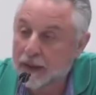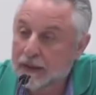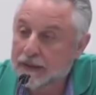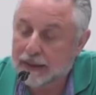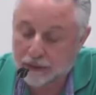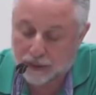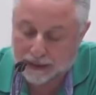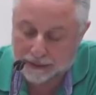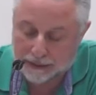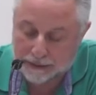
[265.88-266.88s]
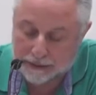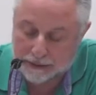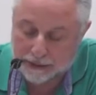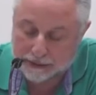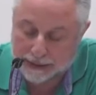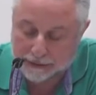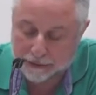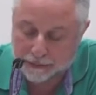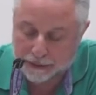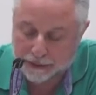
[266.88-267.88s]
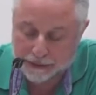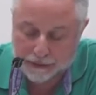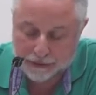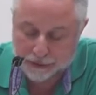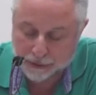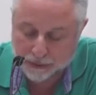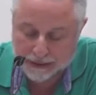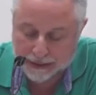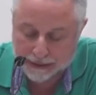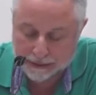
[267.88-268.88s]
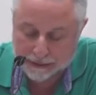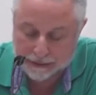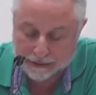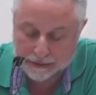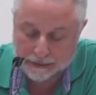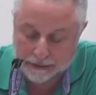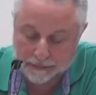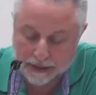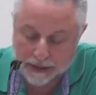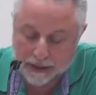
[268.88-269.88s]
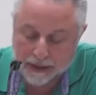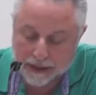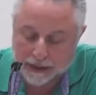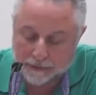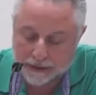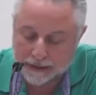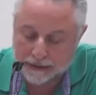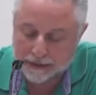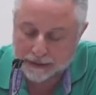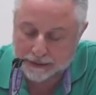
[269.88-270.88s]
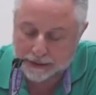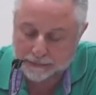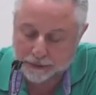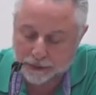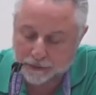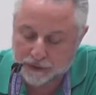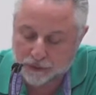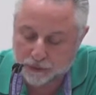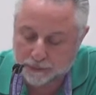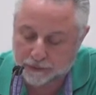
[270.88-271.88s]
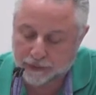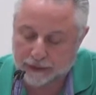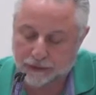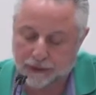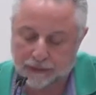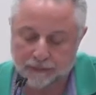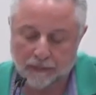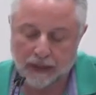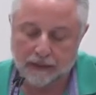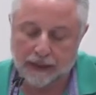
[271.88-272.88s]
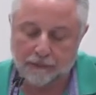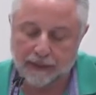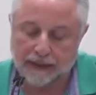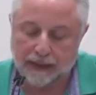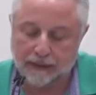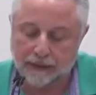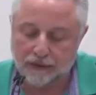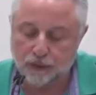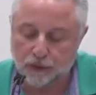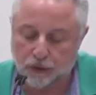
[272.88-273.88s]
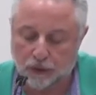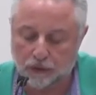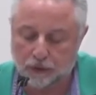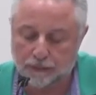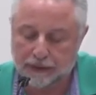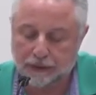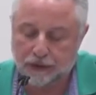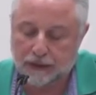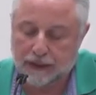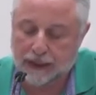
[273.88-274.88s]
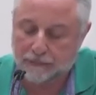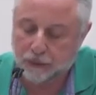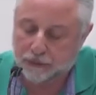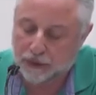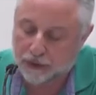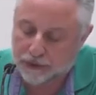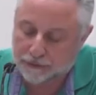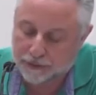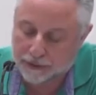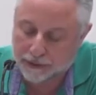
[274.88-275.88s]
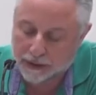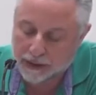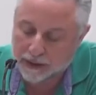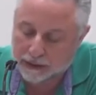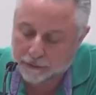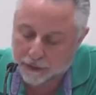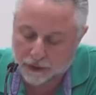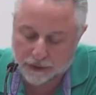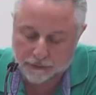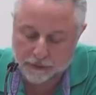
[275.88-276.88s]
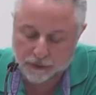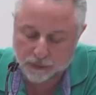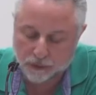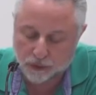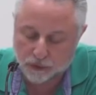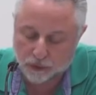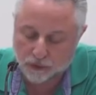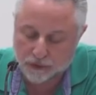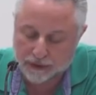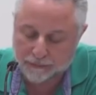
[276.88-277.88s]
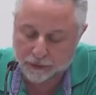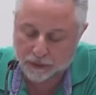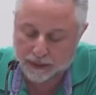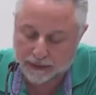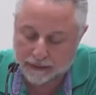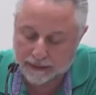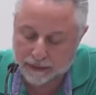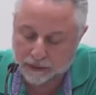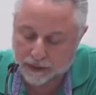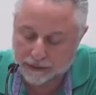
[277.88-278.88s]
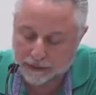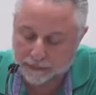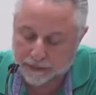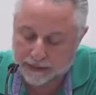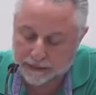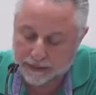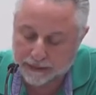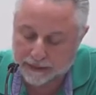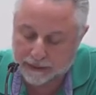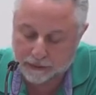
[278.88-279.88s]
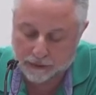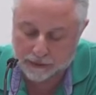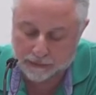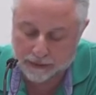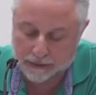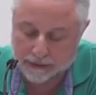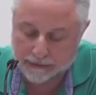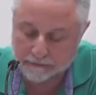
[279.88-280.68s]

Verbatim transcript: Psychoanalysts are neither birds nor scientists. Ever since the inception of this new profession, there have been analysts who sought to bridge the gap to philosophy, and philosophers who sought to conceptualize psychoanalytic practice in their terms.